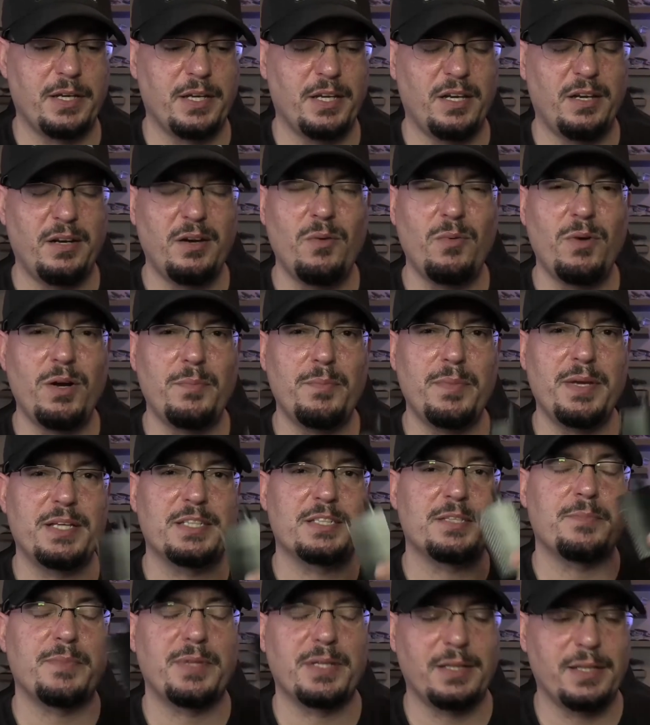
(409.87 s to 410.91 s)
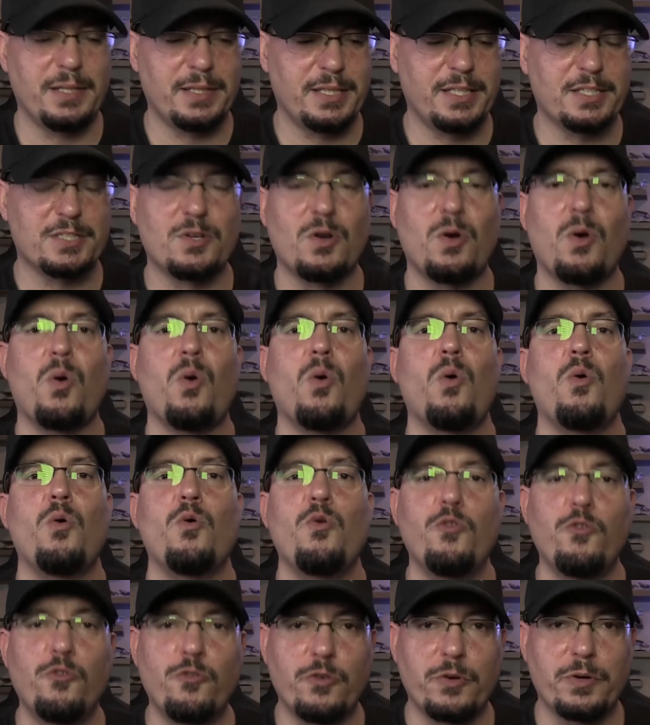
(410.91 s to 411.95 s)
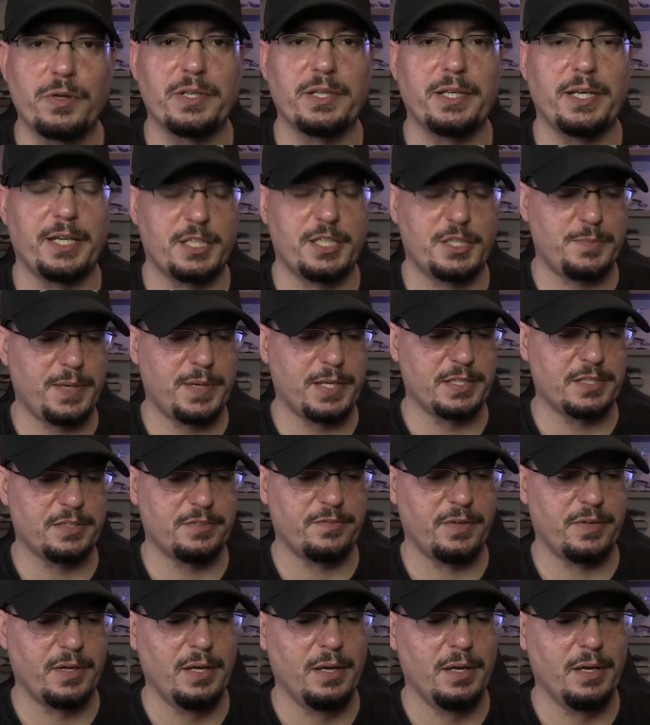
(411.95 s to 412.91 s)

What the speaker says: You don't want to make something like this overly expensive.